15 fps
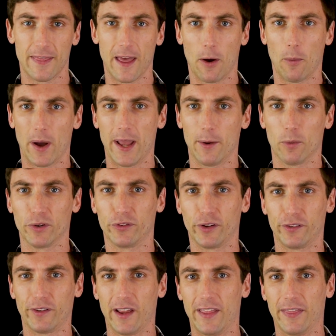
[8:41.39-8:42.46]
That way, once
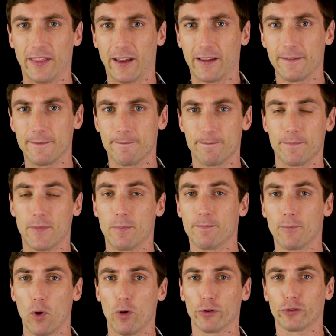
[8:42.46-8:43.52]
it's in the
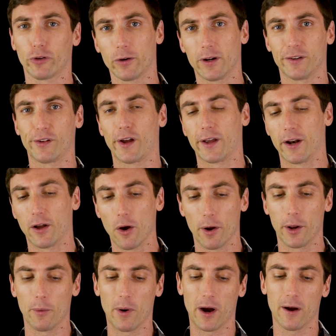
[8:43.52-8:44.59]
holster, it's not gonna go
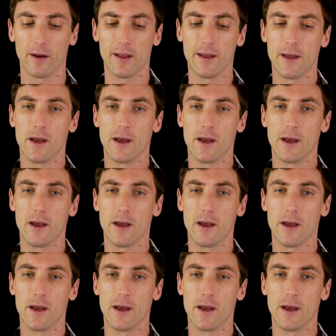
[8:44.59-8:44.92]
anywhere.